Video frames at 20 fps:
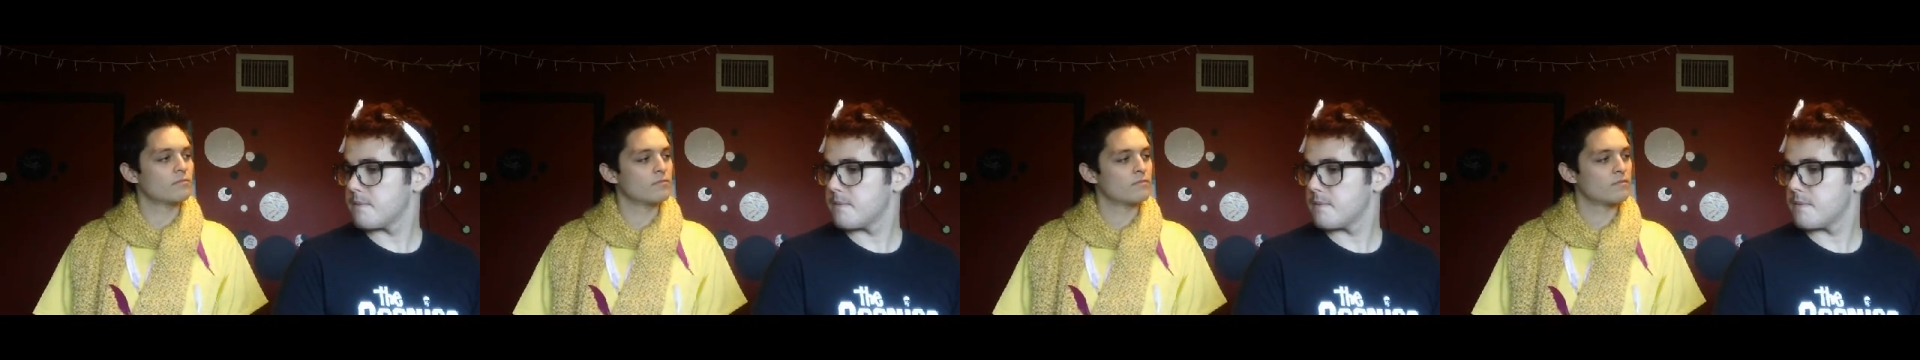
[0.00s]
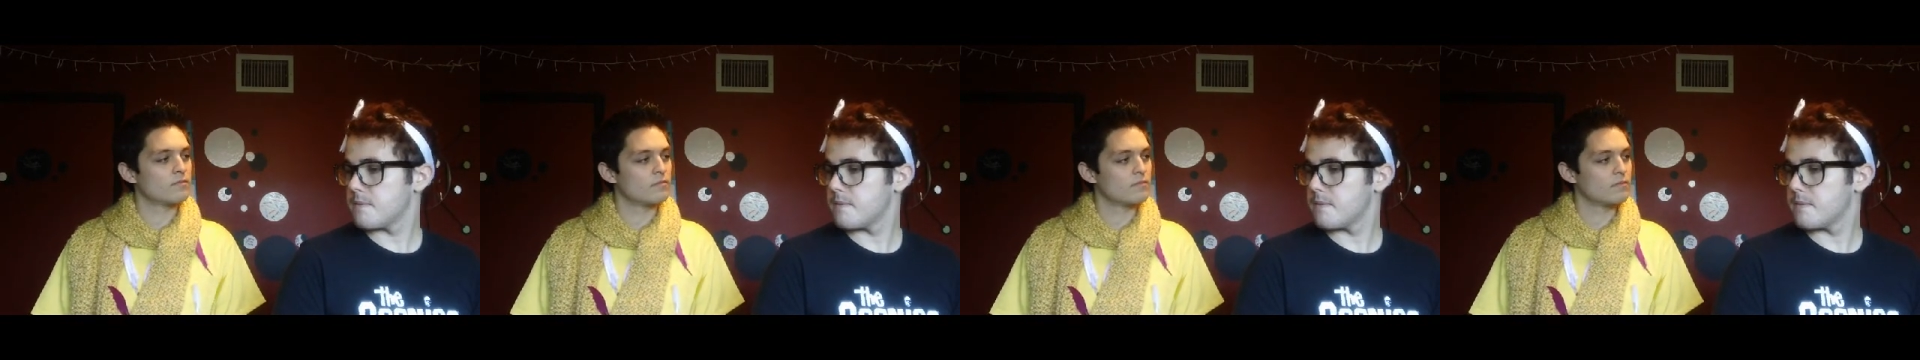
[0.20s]

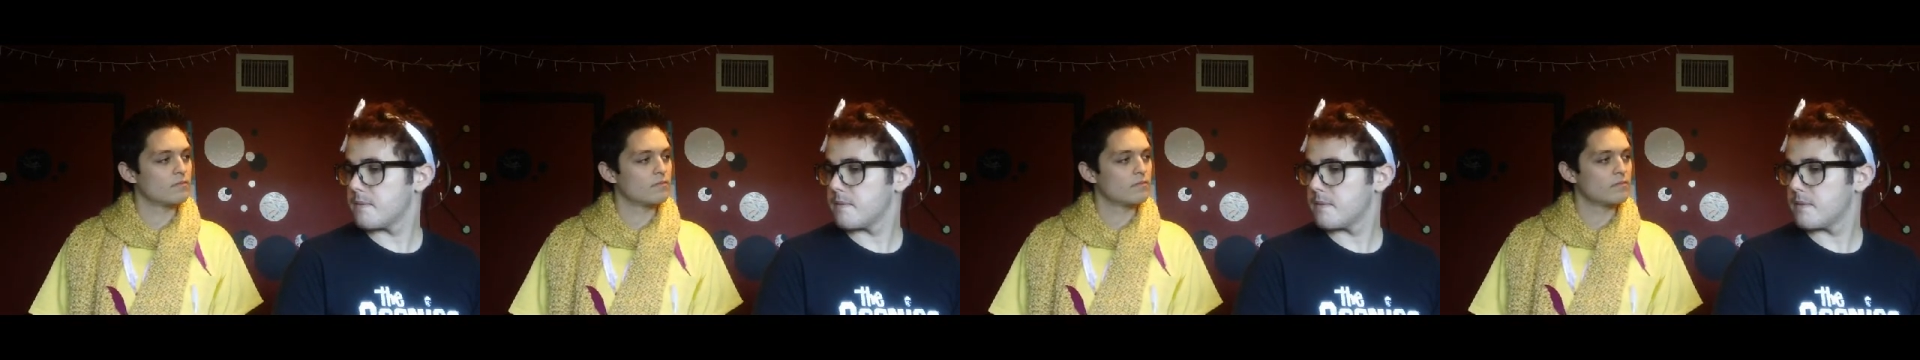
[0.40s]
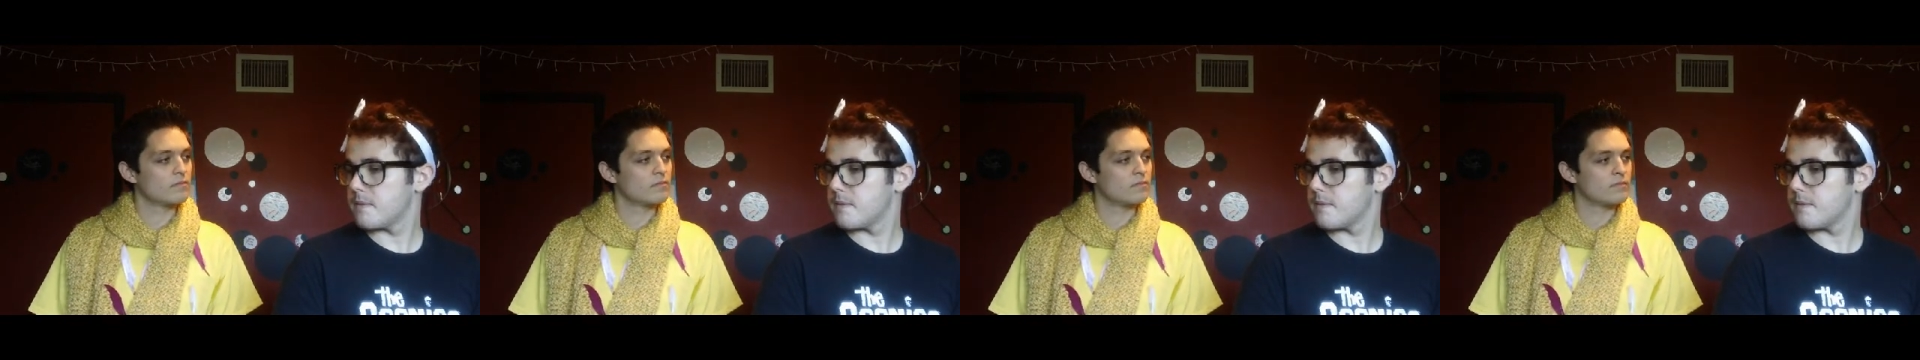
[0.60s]

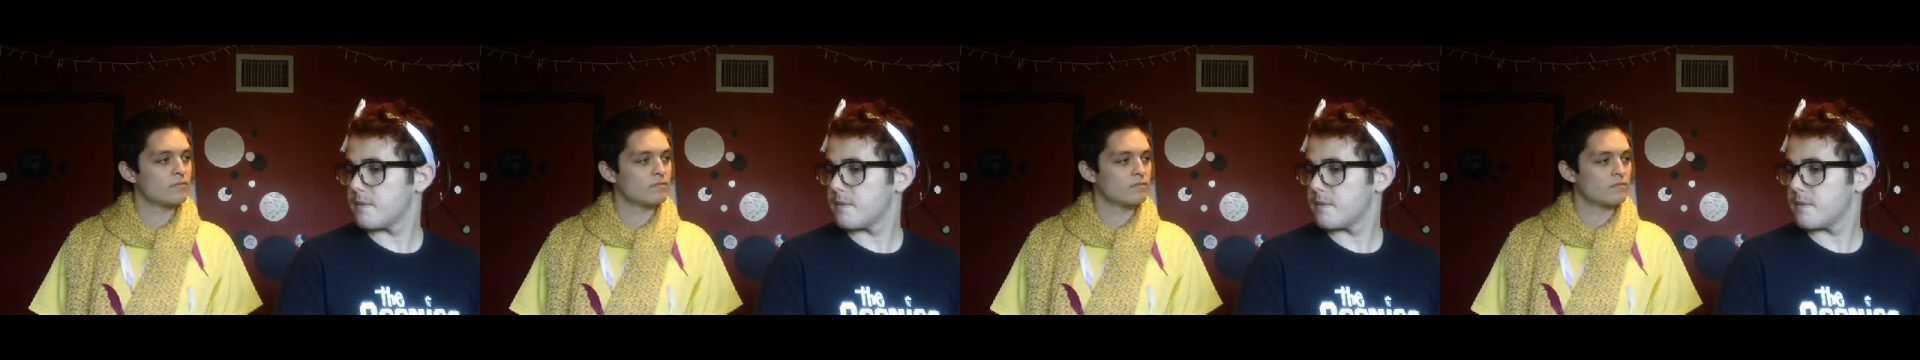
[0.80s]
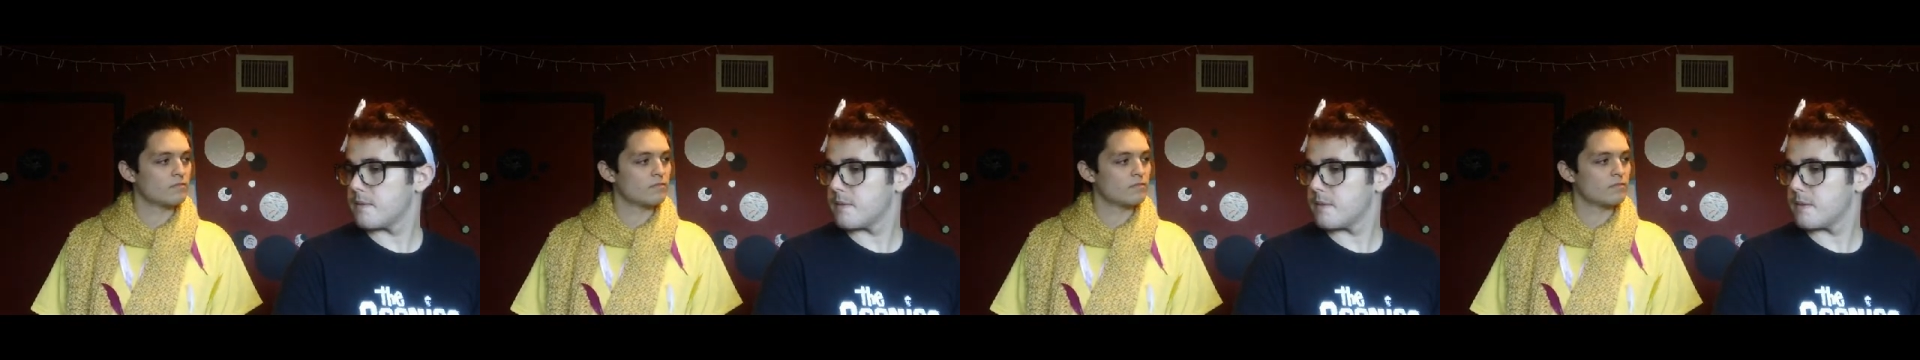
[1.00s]

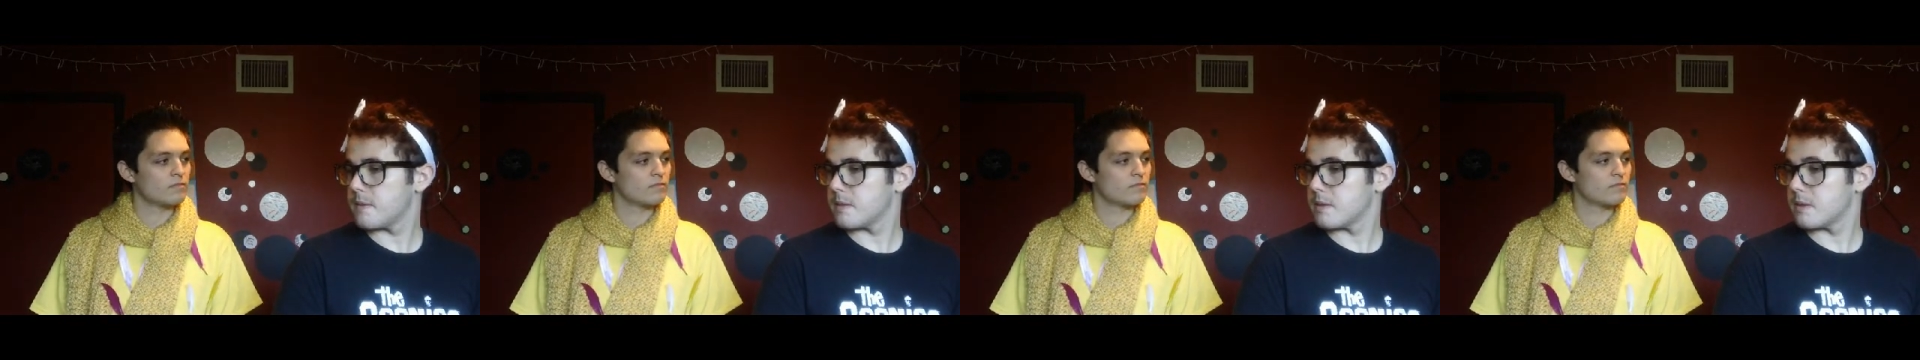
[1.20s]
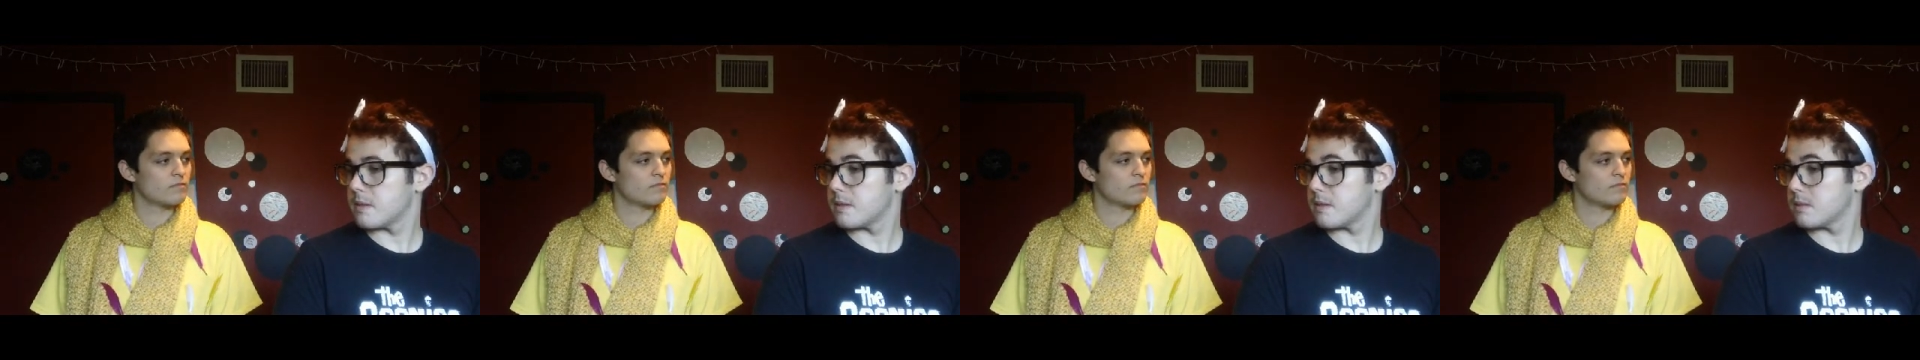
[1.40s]

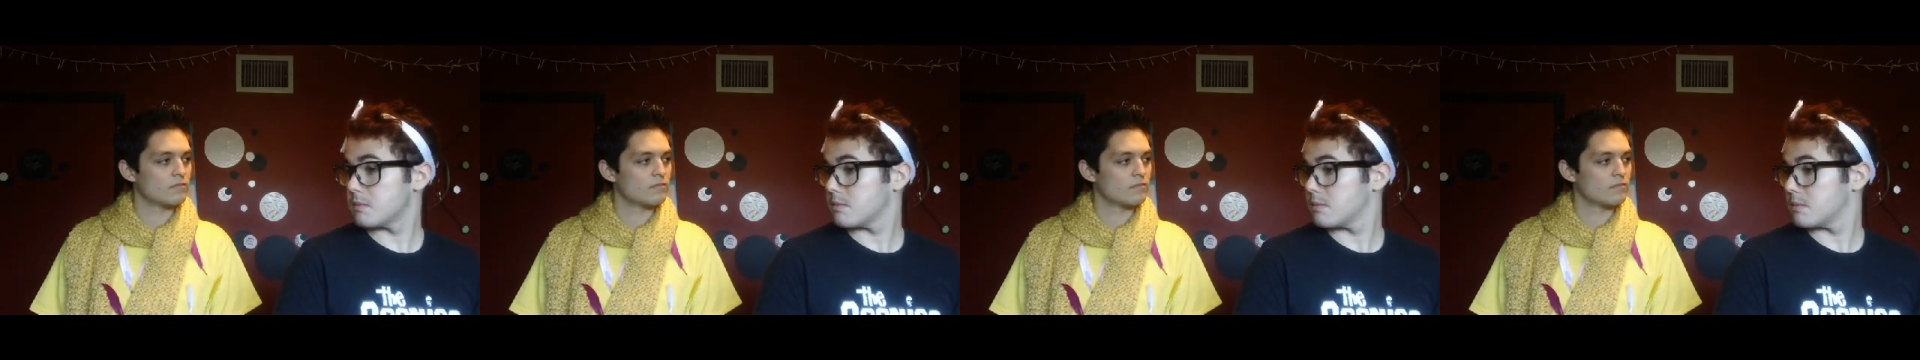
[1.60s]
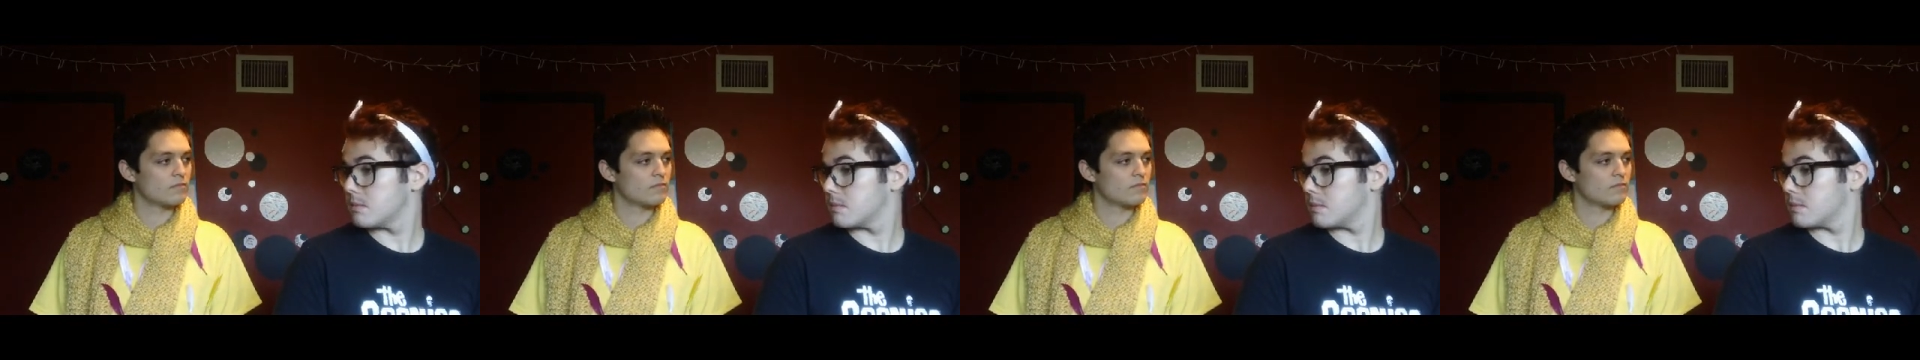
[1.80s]

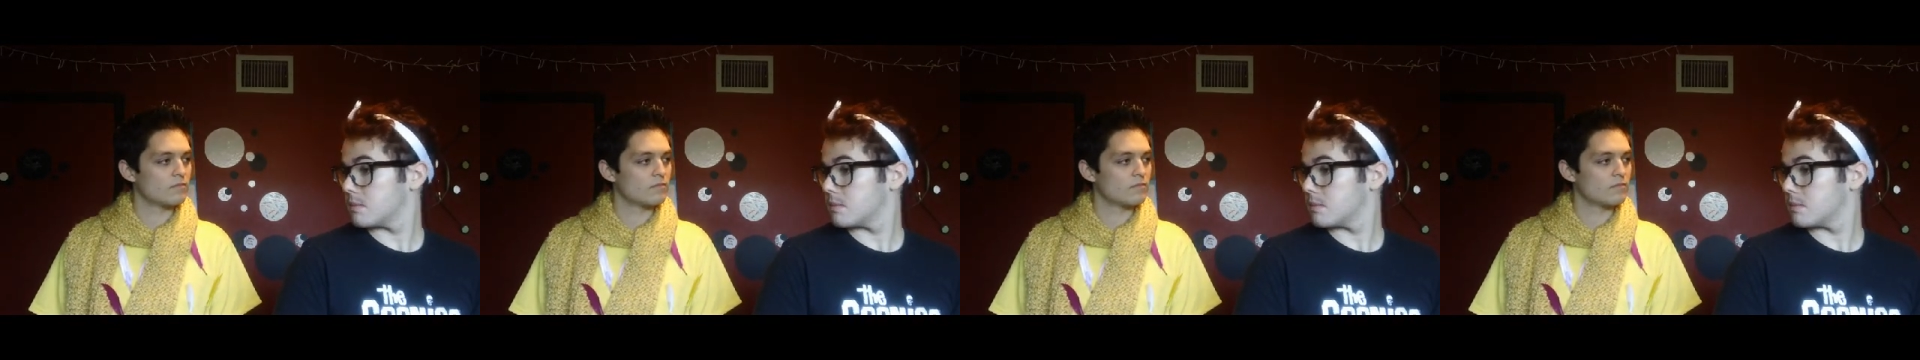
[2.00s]
[no speech]